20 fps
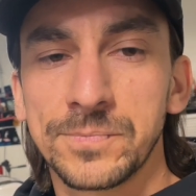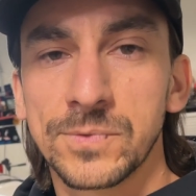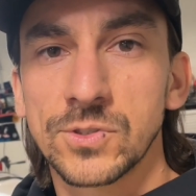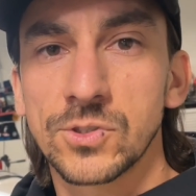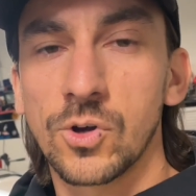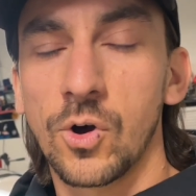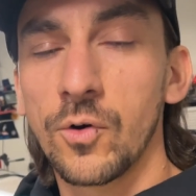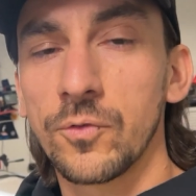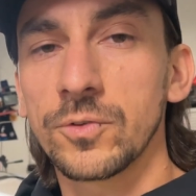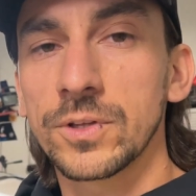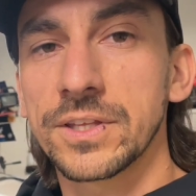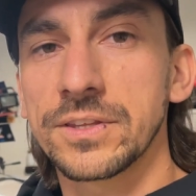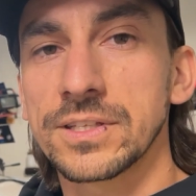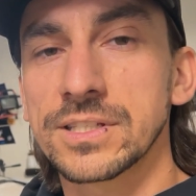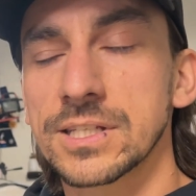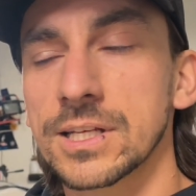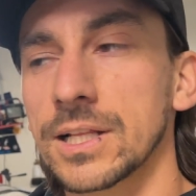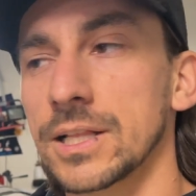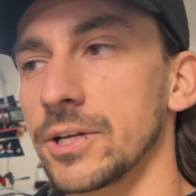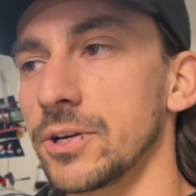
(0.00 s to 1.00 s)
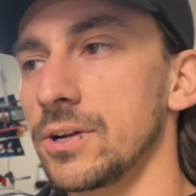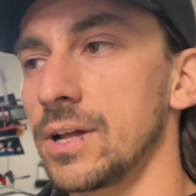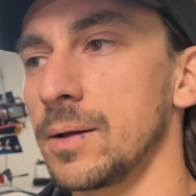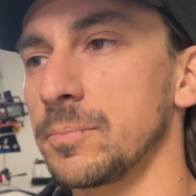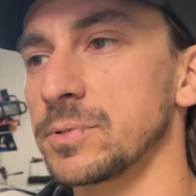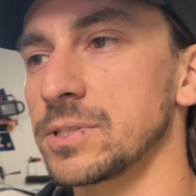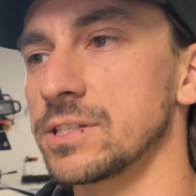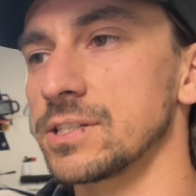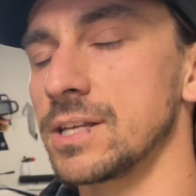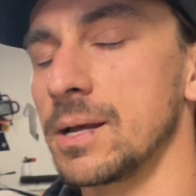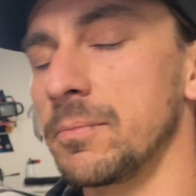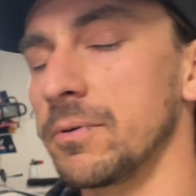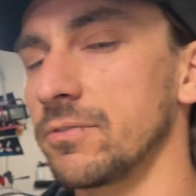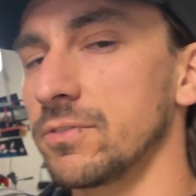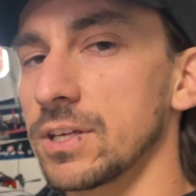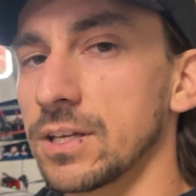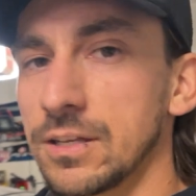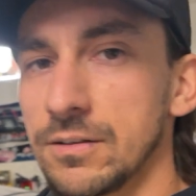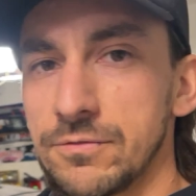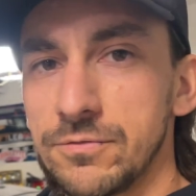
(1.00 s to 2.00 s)
So hopefully this cleared up some of
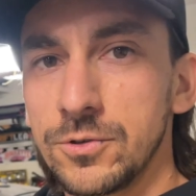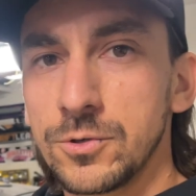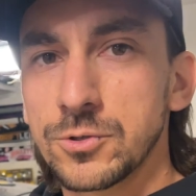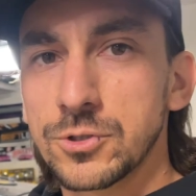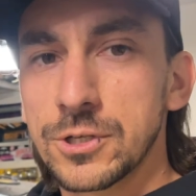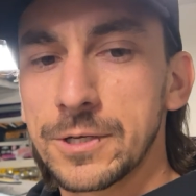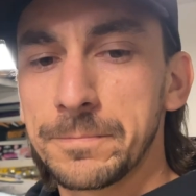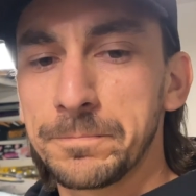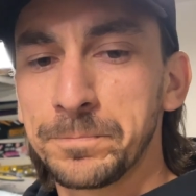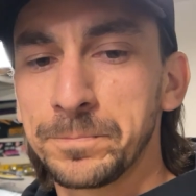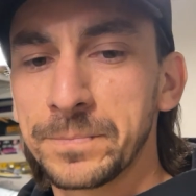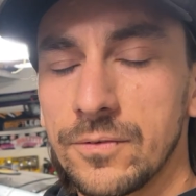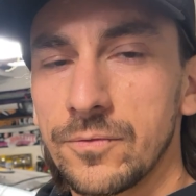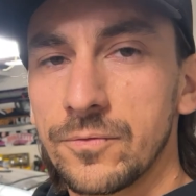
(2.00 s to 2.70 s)
the confusion.